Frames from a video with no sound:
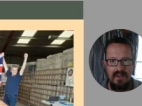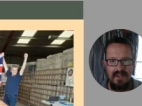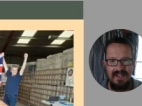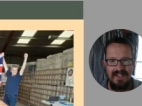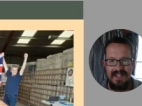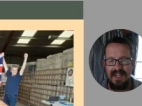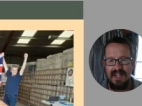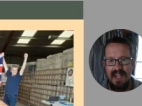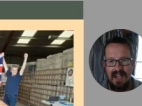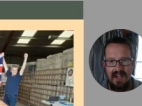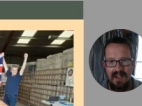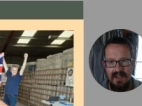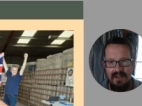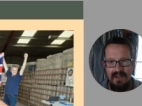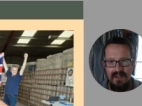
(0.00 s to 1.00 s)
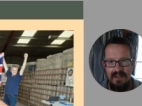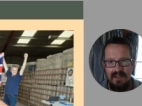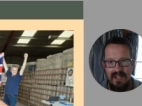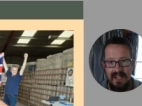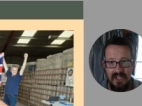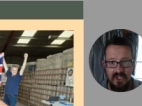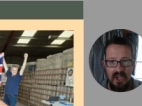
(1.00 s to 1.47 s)
dedicated,
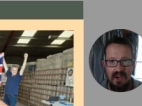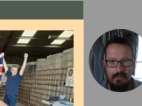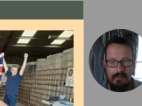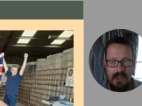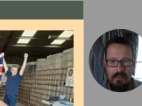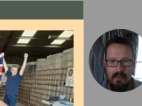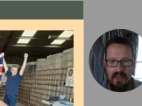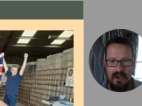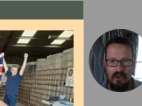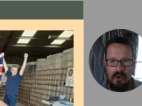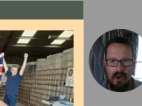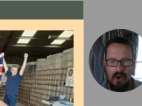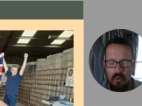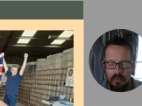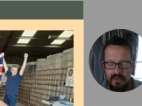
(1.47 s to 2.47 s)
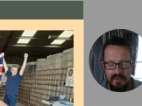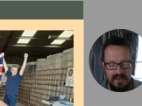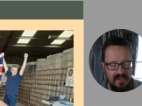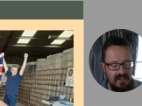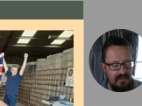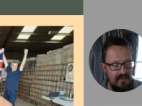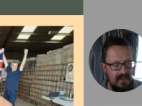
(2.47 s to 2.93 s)
excited people that are growing all sorts
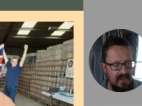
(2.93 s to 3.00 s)
of different